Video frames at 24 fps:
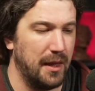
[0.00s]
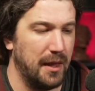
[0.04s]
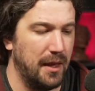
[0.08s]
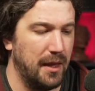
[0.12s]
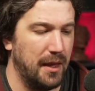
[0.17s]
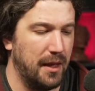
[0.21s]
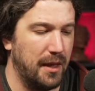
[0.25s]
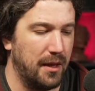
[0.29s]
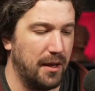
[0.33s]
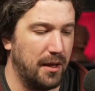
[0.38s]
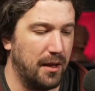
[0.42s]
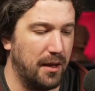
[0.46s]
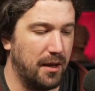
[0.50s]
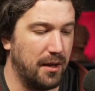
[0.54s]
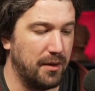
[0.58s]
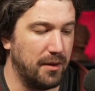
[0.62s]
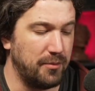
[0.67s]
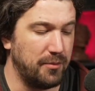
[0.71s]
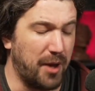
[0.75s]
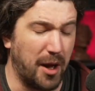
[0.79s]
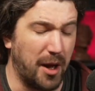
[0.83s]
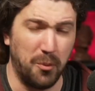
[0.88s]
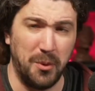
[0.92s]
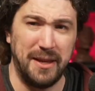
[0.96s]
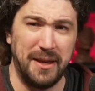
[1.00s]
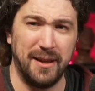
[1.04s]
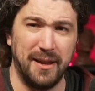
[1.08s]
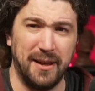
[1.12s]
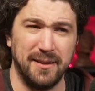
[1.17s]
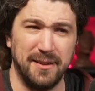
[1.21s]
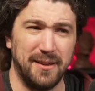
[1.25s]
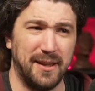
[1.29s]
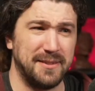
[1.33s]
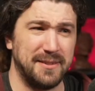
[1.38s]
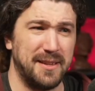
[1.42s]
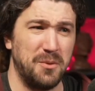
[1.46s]
Not weekend.
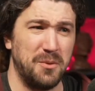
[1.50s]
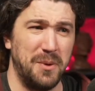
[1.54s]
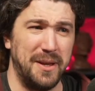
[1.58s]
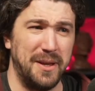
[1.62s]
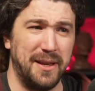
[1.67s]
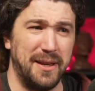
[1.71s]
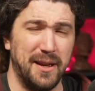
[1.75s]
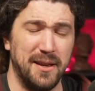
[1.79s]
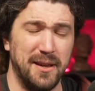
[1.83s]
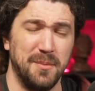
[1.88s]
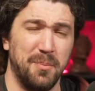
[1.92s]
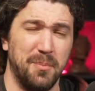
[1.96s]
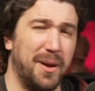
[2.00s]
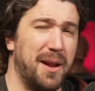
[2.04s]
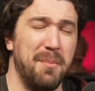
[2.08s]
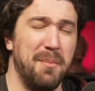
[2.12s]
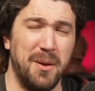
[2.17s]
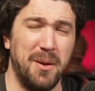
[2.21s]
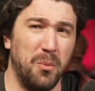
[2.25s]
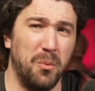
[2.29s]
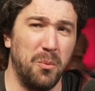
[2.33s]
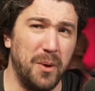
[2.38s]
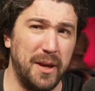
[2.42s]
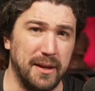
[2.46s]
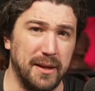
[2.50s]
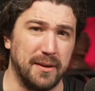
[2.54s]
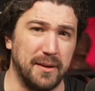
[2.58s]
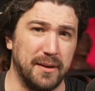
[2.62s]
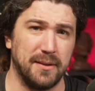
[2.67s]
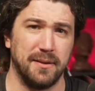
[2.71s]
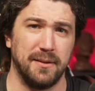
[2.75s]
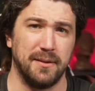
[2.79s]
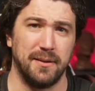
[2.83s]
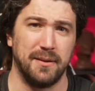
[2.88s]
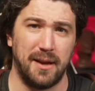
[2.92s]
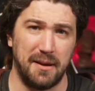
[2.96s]
I said weekend, but I meant week.
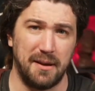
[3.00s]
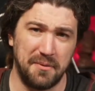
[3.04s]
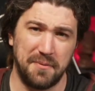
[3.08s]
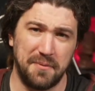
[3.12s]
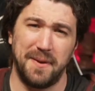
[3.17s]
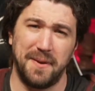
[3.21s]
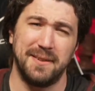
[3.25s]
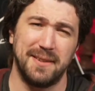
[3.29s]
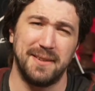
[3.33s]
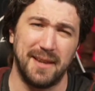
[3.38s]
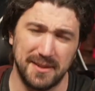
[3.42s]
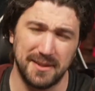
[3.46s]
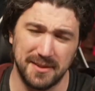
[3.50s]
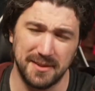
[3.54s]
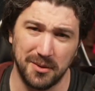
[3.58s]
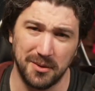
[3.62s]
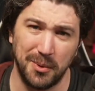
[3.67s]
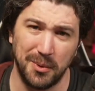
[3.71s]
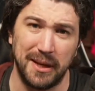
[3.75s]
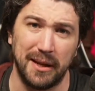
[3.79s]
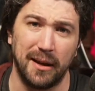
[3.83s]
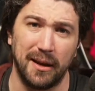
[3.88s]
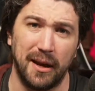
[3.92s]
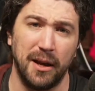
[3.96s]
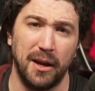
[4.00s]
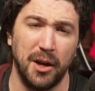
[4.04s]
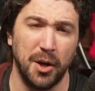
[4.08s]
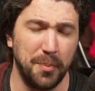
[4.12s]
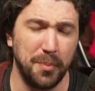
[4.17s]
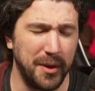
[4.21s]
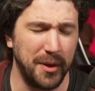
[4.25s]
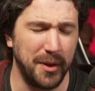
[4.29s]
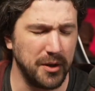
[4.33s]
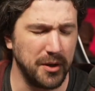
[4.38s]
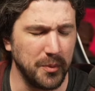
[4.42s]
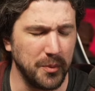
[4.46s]
Have a fantastic week. I hope
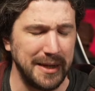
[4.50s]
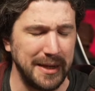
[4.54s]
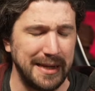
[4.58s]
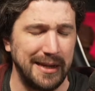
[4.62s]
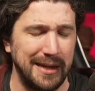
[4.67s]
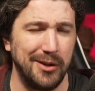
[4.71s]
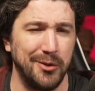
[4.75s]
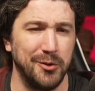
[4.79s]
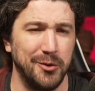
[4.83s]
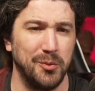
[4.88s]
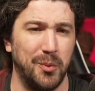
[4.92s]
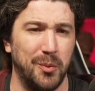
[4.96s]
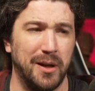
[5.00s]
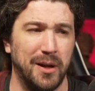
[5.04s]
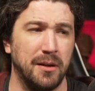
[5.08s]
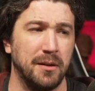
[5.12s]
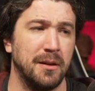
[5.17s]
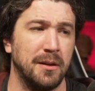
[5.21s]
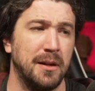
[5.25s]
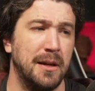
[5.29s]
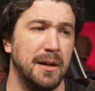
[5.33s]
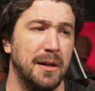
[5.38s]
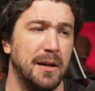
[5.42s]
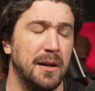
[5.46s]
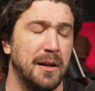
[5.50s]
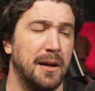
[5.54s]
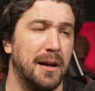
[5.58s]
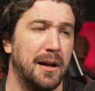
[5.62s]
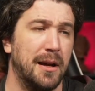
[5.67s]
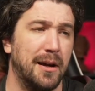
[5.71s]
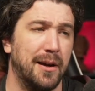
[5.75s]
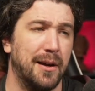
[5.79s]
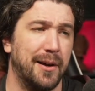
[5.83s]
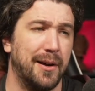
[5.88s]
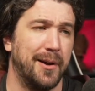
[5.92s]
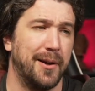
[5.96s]
that your week goes well.
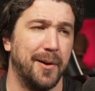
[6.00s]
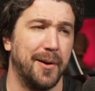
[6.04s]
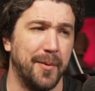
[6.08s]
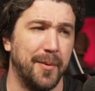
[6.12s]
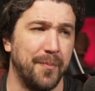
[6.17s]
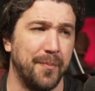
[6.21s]
Yeah.